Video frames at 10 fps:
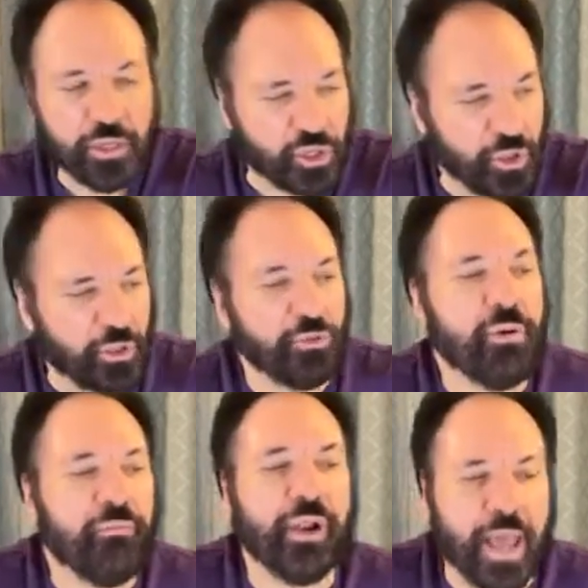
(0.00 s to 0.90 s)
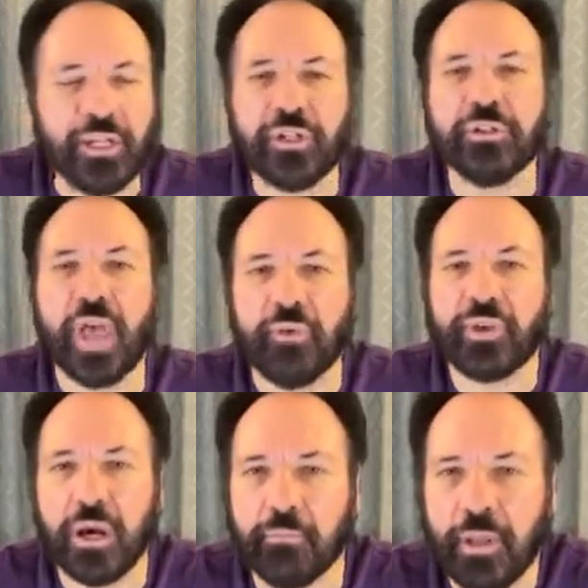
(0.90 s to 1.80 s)
Certain revelations
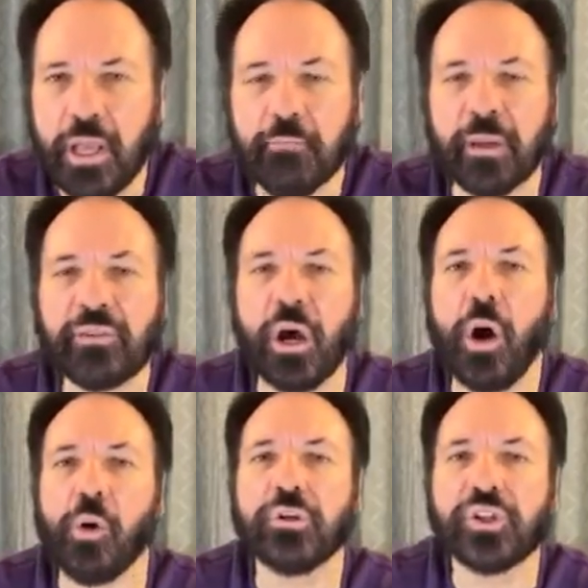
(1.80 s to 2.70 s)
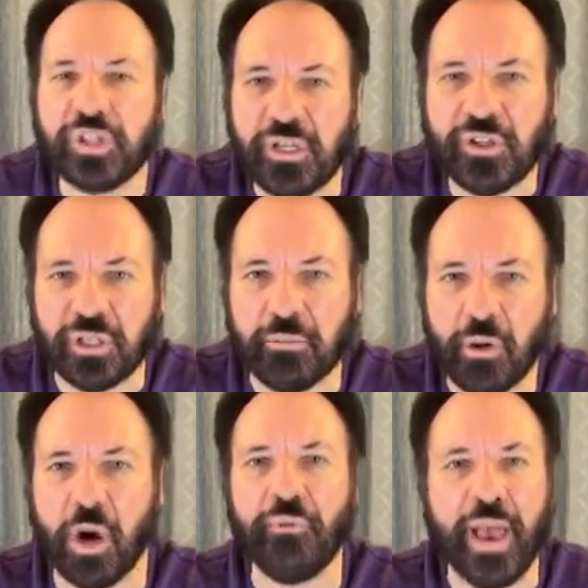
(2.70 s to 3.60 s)
have come. But the whole
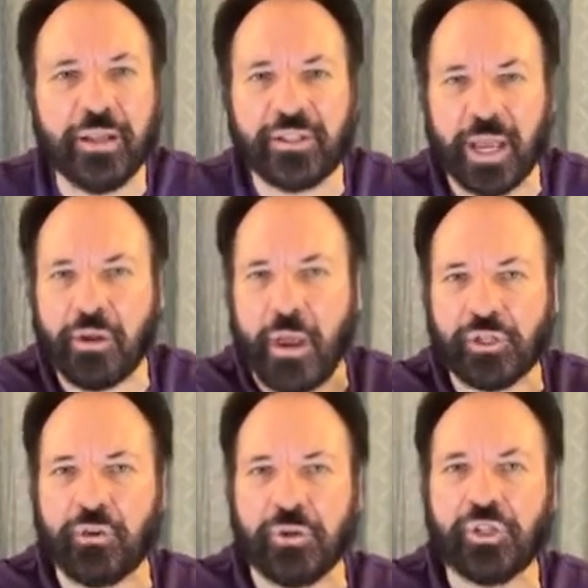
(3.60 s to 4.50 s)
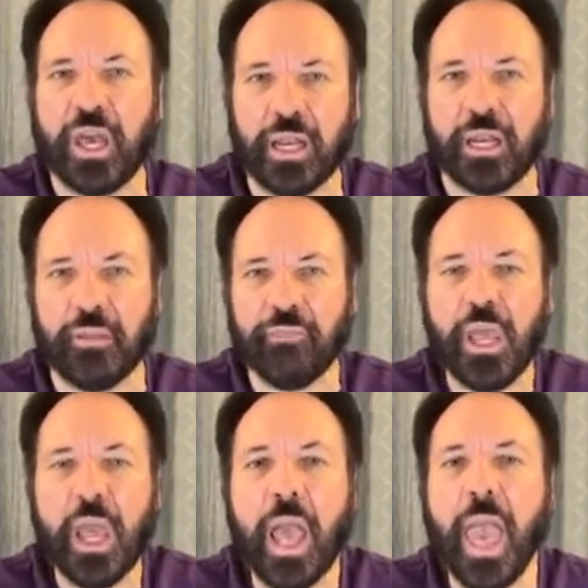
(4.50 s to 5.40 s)
system of Antichrist Christianity
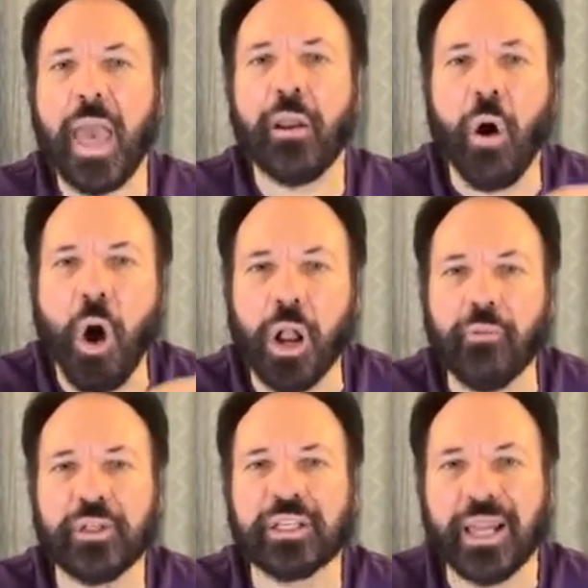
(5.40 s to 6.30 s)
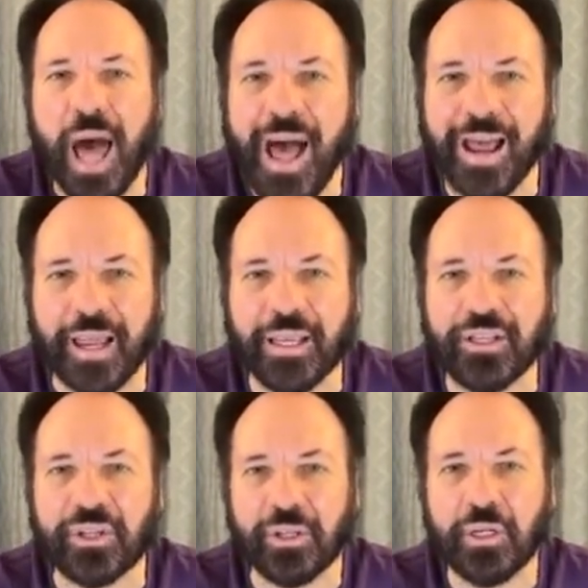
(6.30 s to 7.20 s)
and all of its
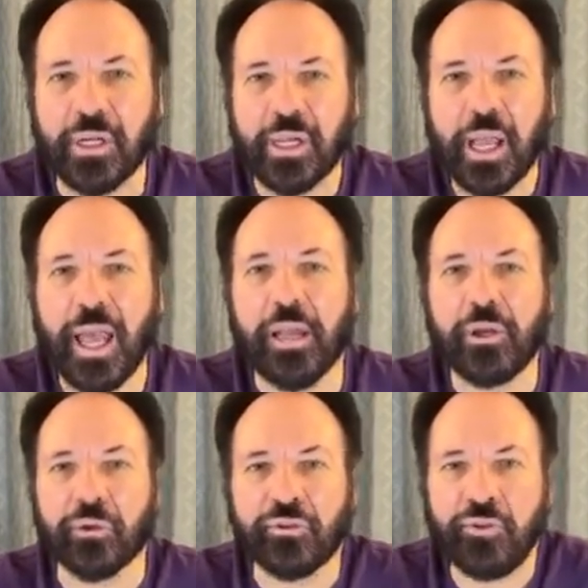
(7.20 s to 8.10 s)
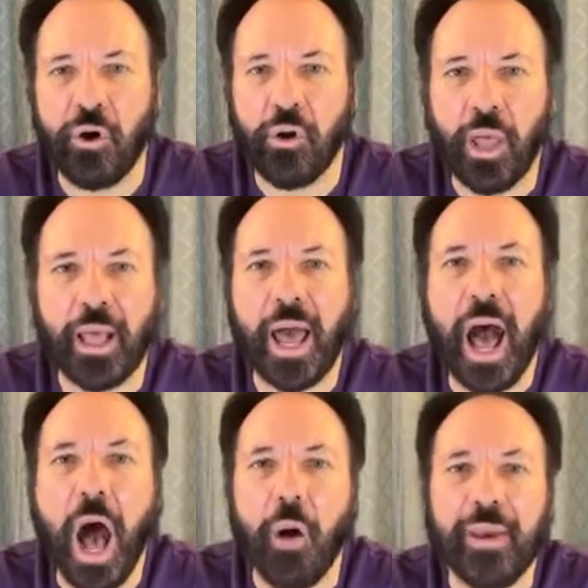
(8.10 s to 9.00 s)
lies and control and
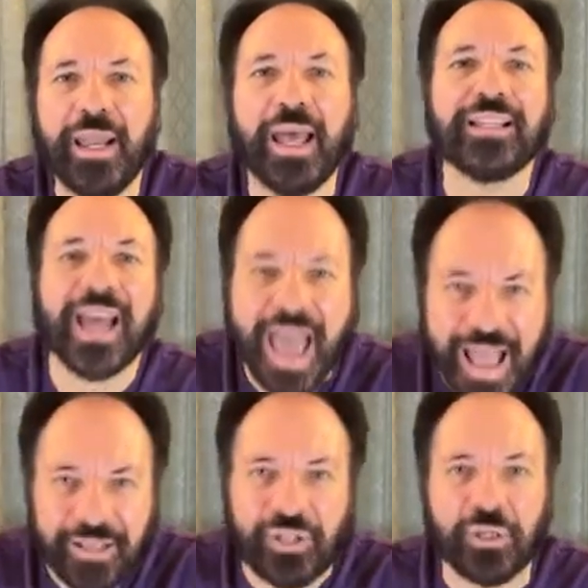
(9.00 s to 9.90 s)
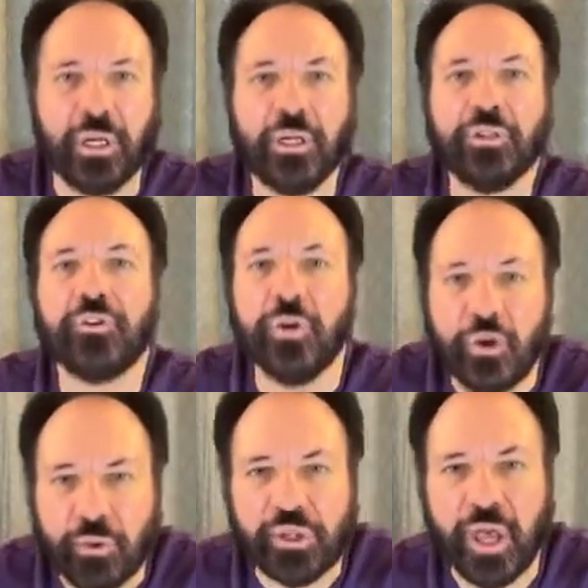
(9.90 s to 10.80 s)
how it attacks
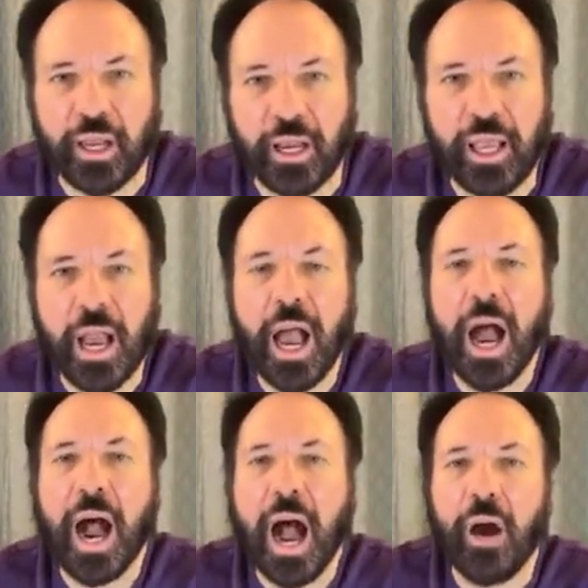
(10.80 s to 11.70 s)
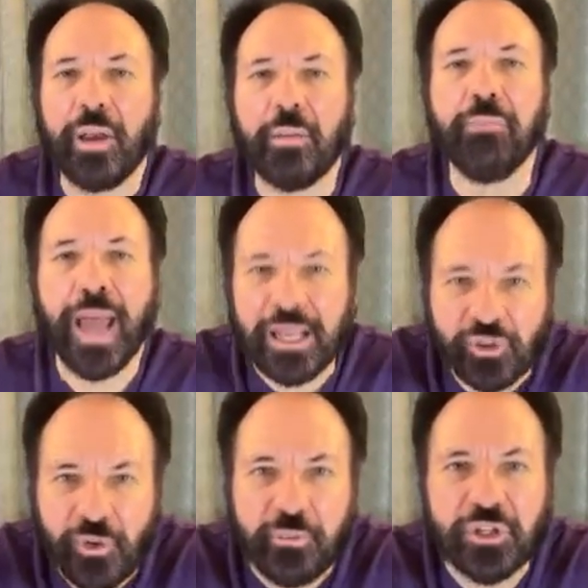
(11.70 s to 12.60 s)
true Christianity, how it
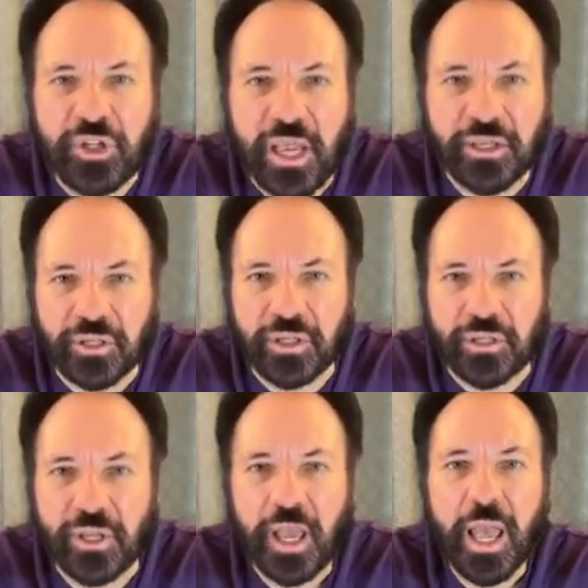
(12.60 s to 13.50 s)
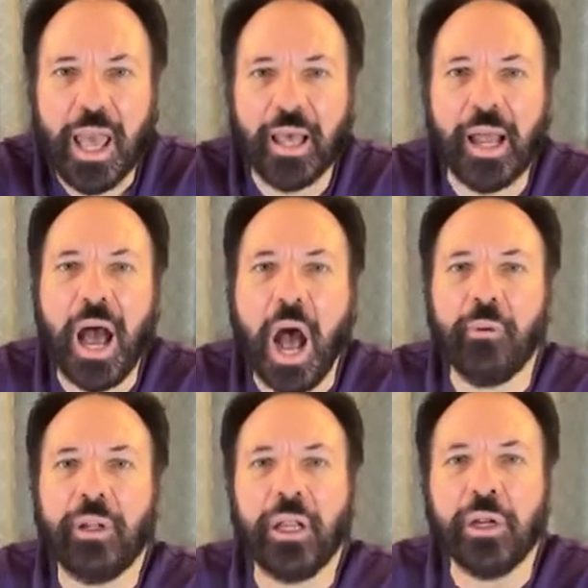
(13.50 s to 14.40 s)
blasphemes Jesus, and
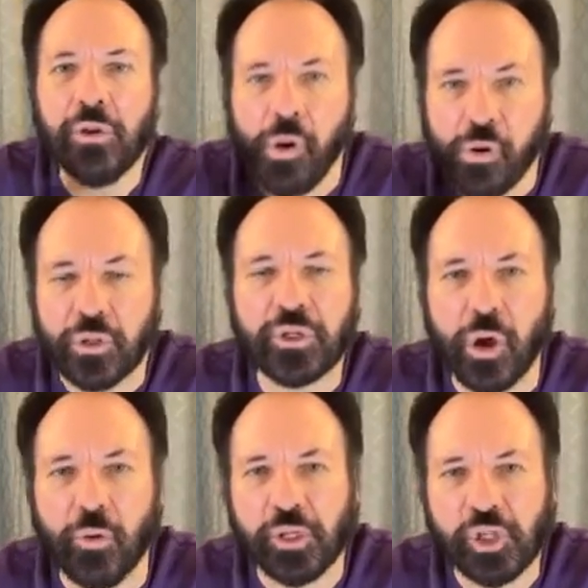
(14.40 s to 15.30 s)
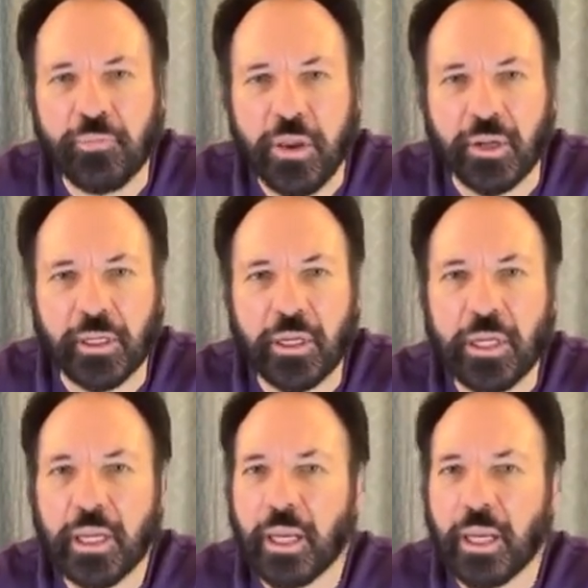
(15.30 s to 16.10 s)
how it ignores Holy Spirit.